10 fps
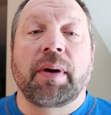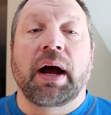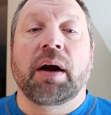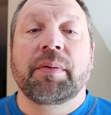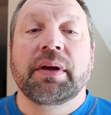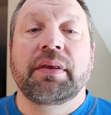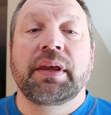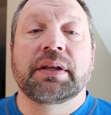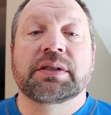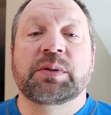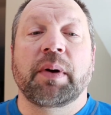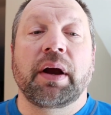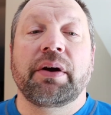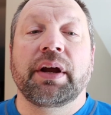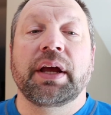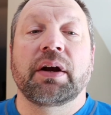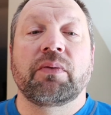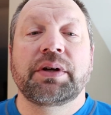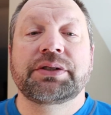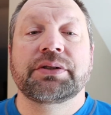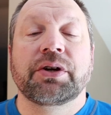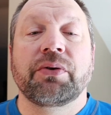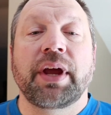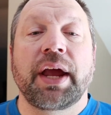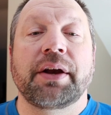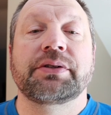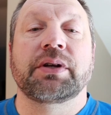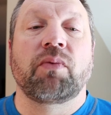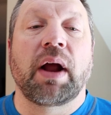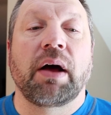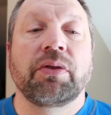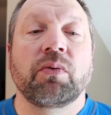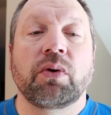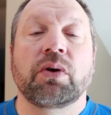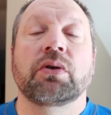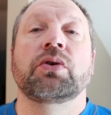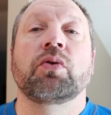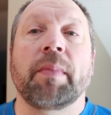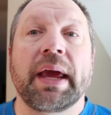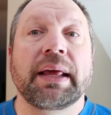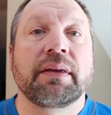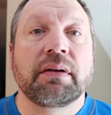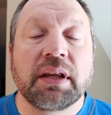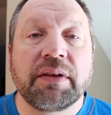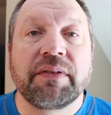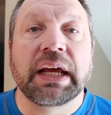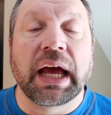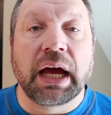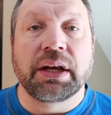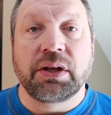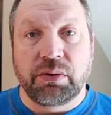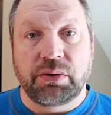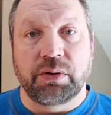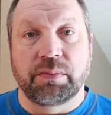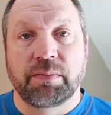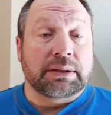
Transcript: harming the inspiring and original creators around the world who make their living on YouTube.